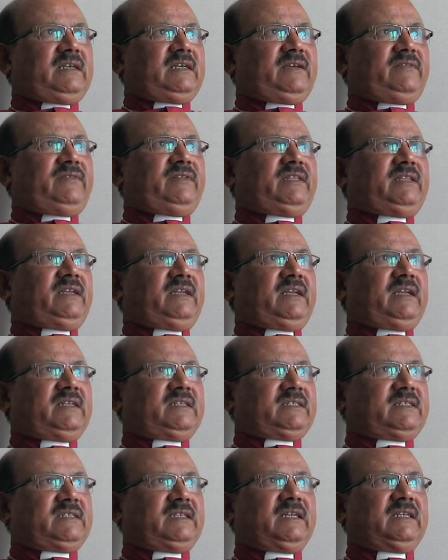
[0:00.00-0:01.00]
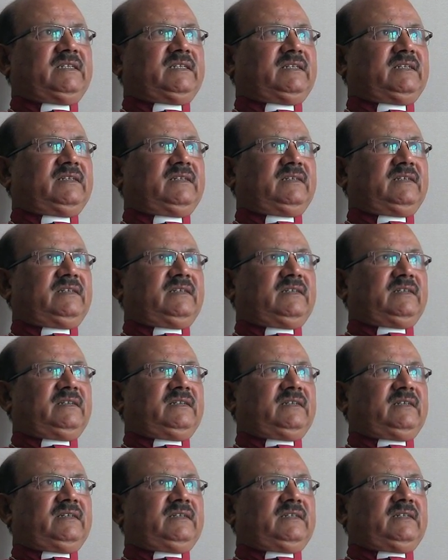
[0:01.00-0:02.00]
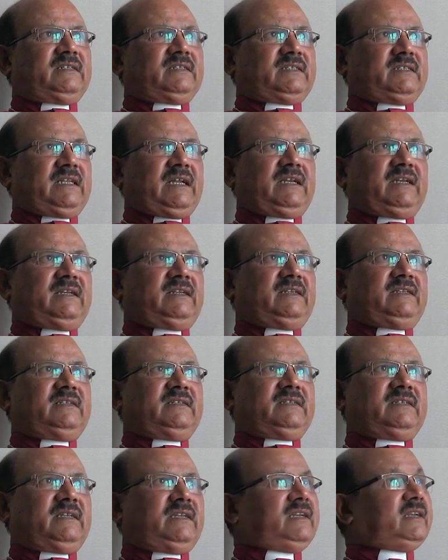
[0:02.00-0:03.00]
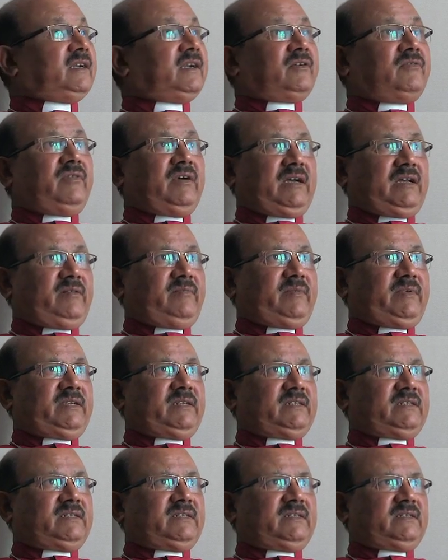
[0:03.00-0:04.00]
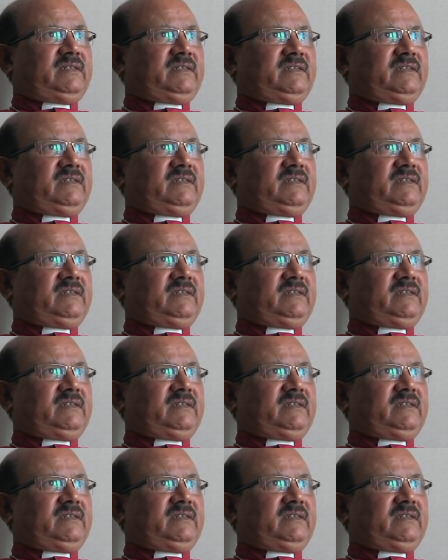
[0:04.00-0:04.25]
Everything has set standards and requirements.